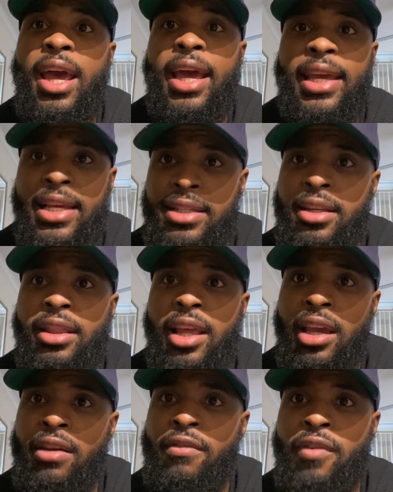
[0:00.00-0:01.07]
And he's a
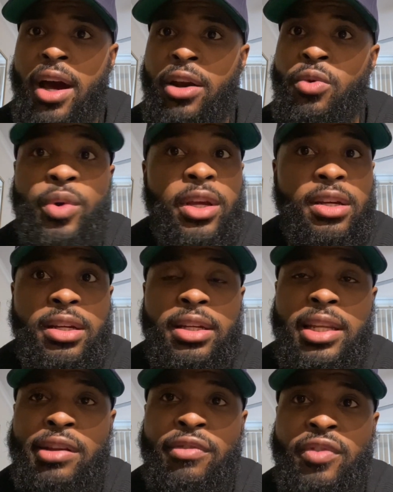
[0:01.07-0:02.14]
thinking fighter with good
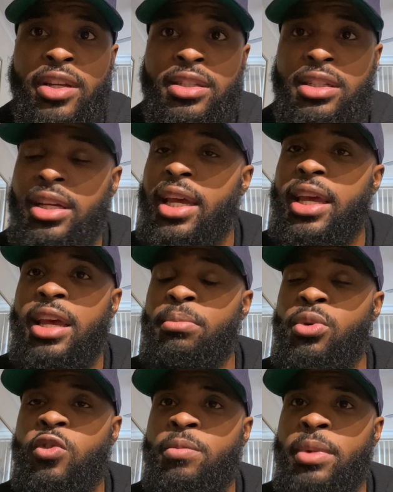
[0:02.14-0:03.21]
defense, good head
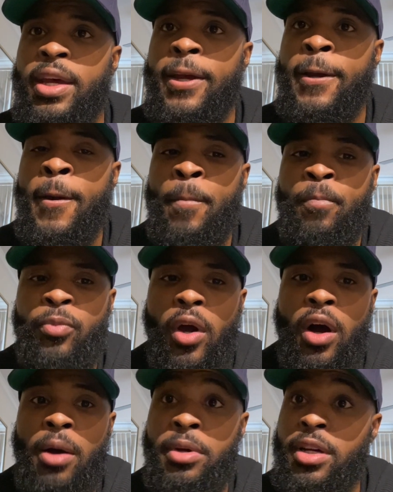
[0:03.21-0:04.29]
movement,
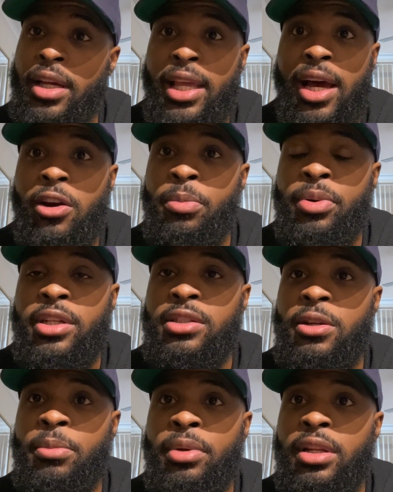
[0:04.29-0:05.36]
good
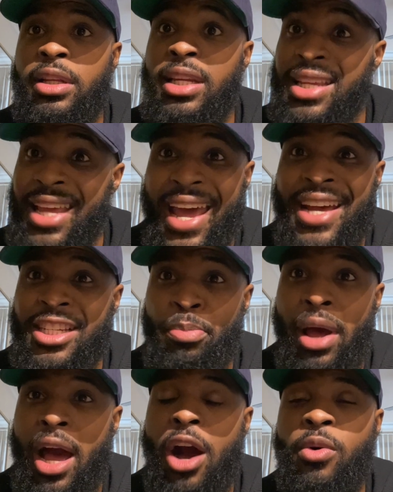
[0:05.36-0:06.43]
counterpunching ability, has
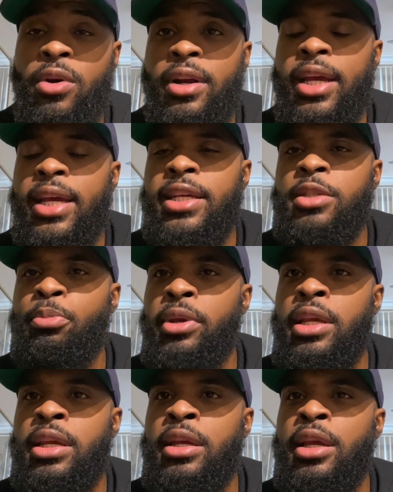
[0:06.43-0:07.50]
power, hand
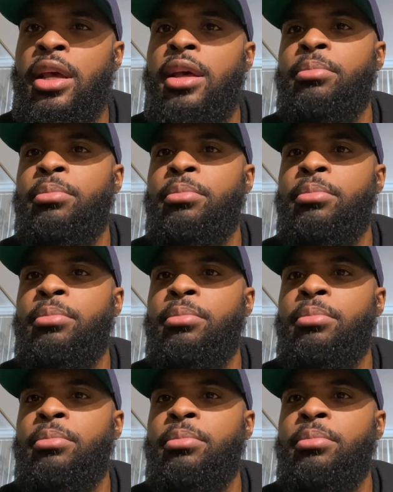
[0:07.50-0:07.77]
speed.